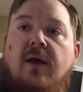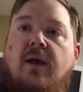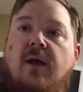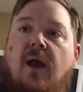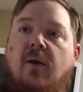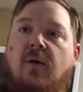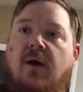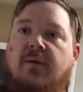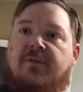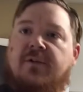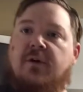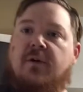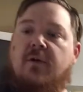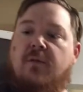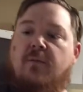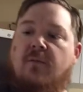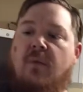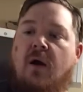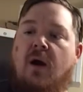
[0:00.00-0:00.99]
And we'll have to go to the
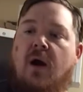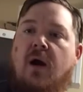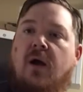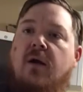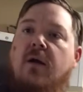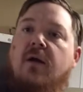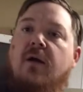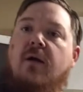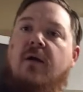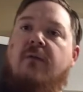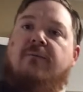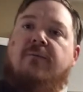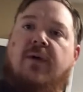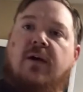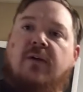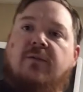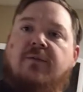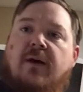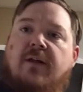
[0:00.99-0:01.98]
MAR,
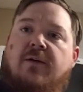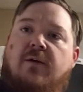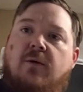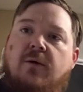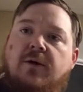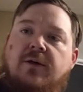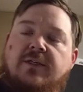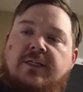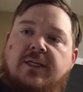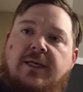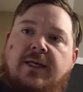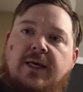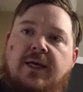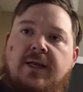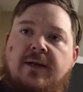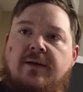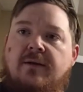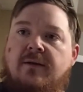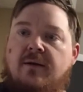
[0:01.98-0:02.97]
verify the orders
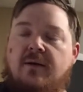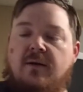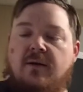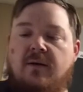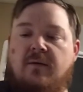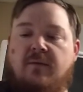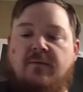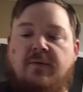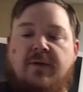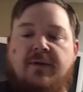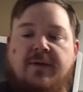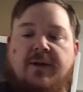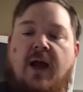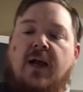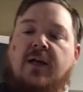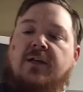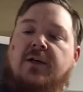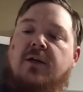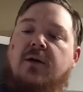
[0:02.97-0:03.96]
again via the
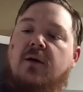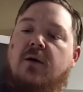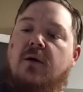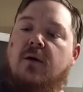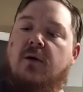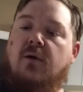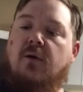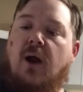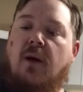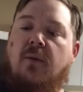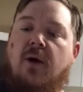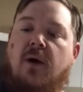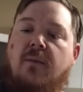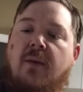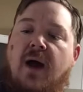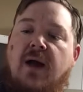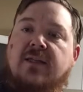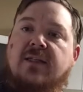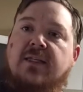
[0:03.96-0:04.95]
doctor, grab our
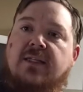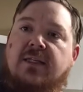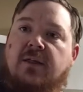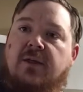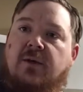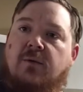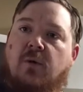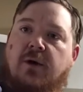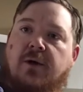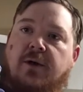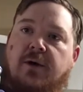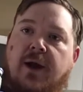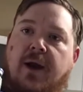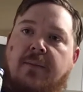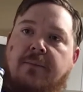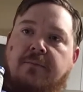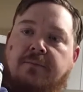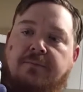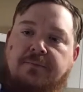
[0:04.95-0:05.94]
amoxicillin 1
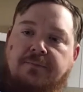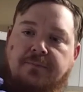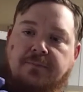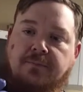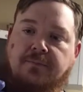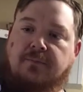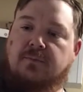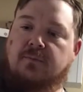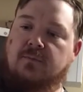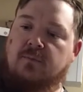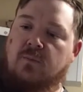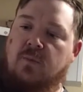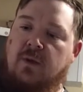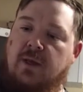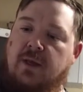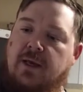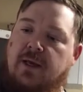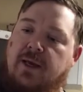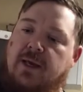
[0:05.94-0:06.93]
gram.
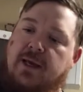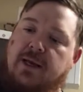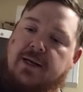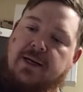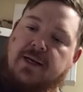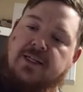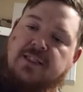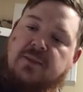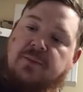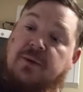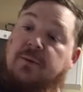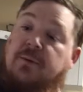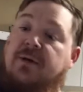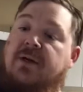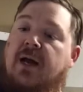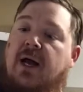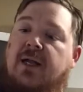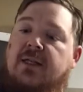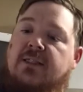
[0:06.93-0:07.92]
It needs to be
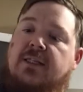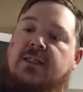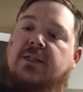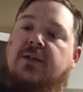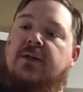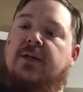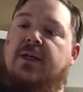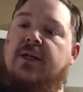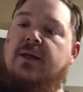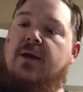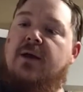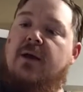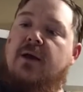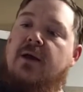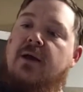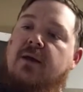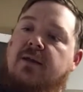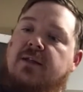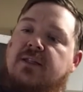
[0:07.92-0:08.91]
reconstituted.
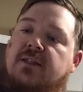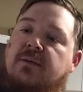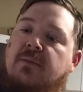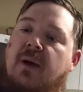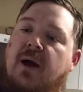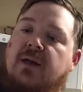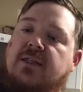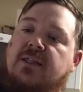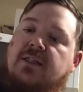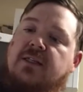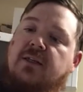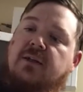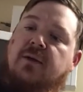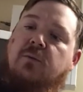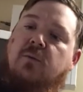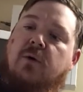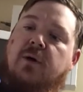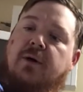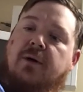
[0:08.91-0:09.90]
This is amoxicillin
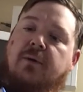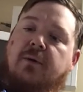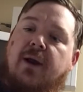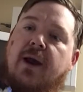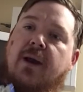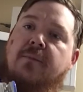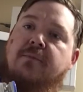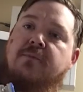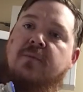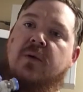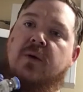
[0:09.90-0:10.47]
1 gram.